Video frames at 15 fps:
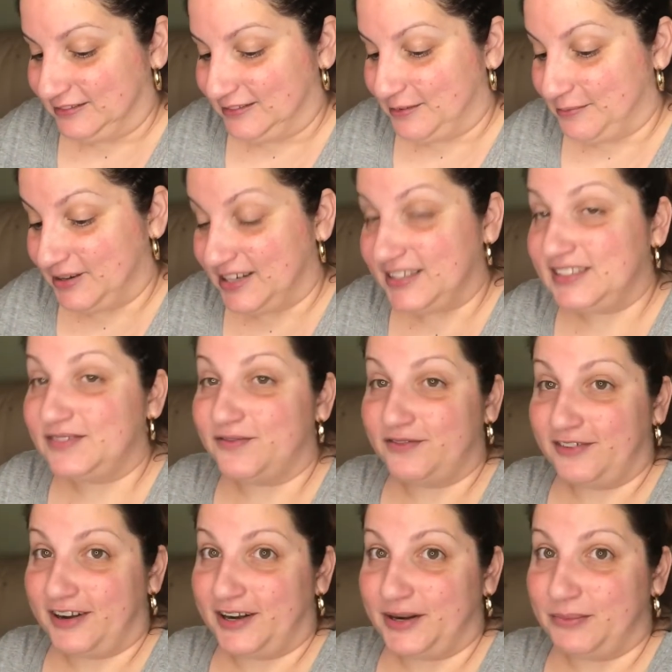But it's
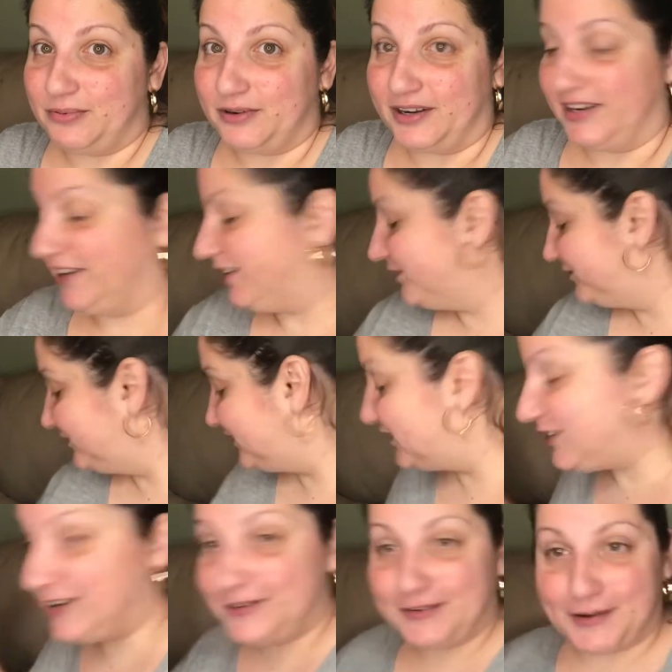very pretty. So
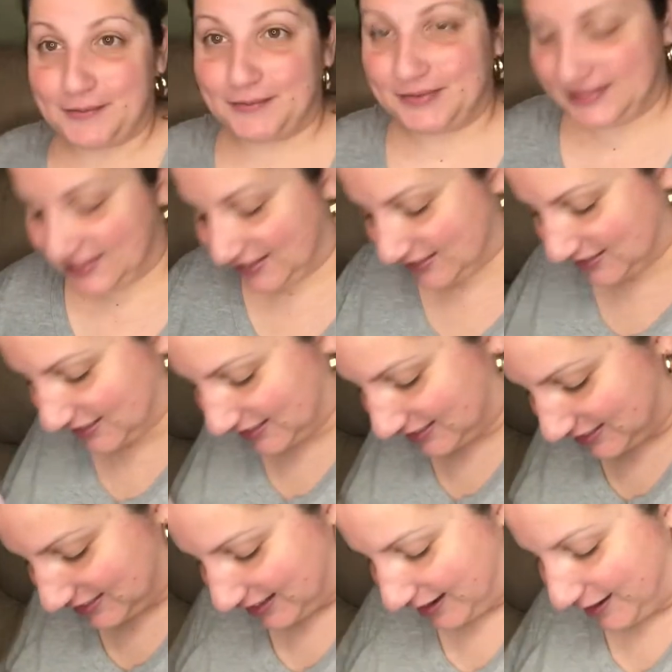anyway, I'm gonna put that to the
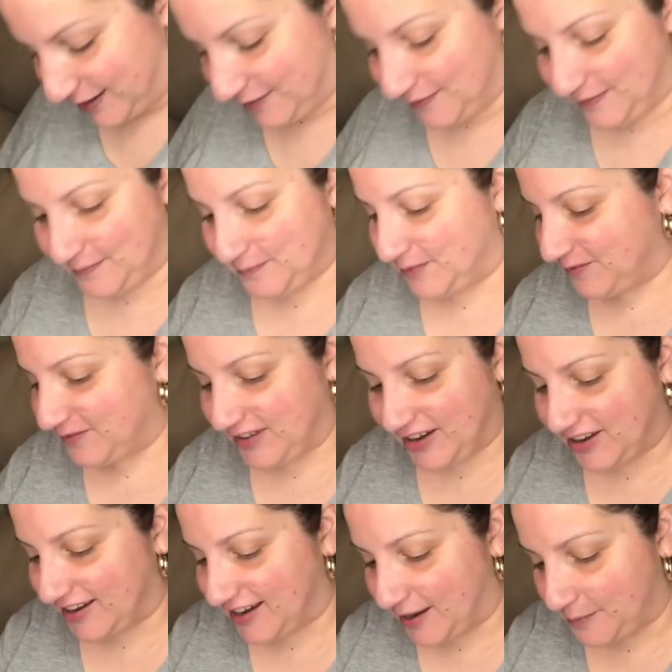side. I'm gonna
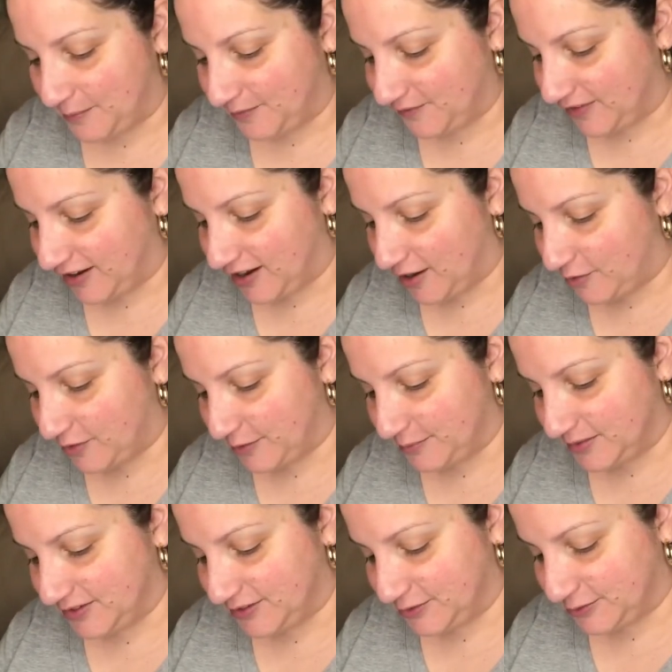figure it out. I'm gonna figure out what I'm
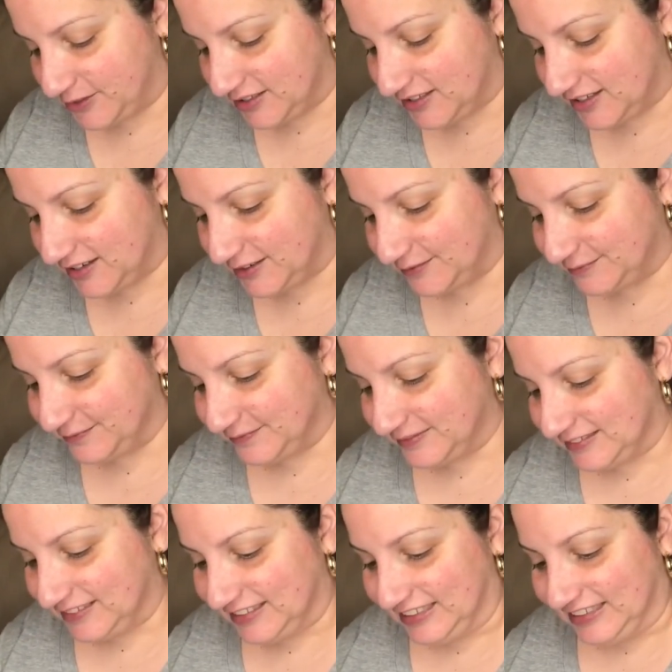gonna do with it.
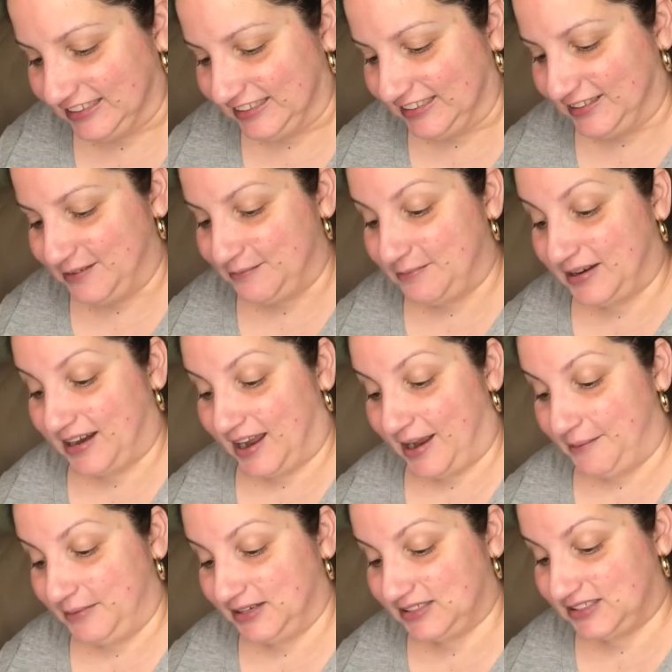But
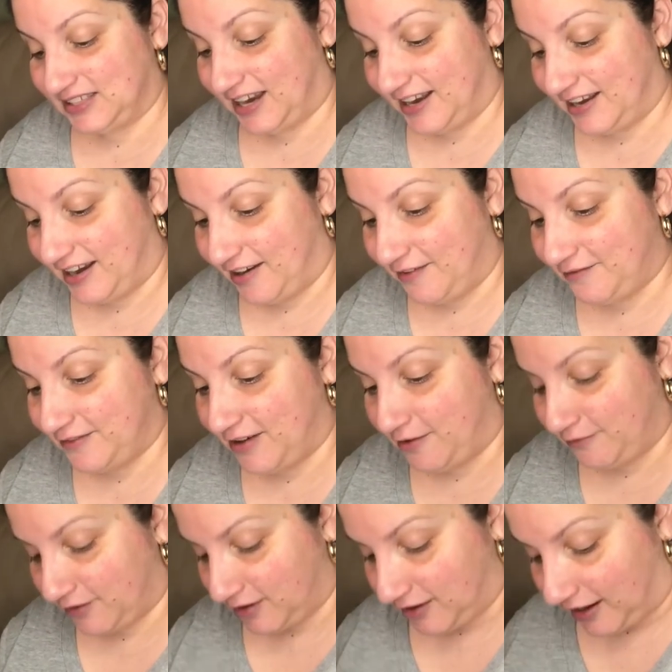I'm excited. I've
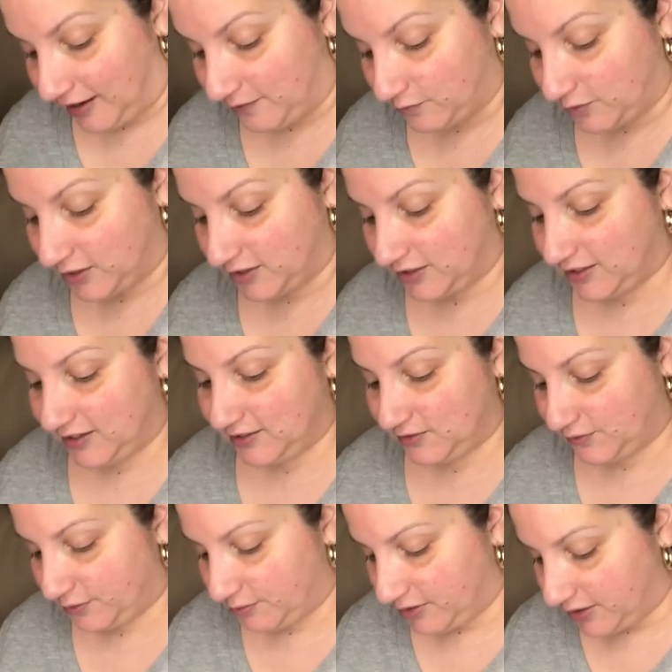never gotten one of these
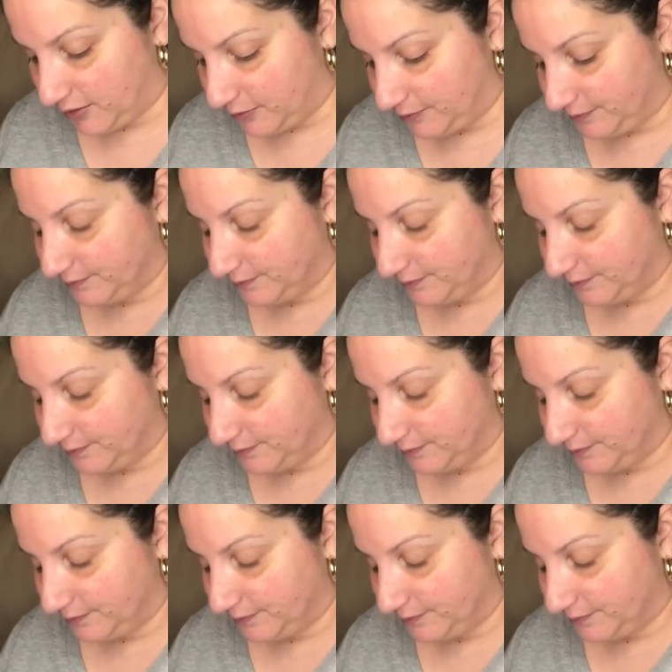from him.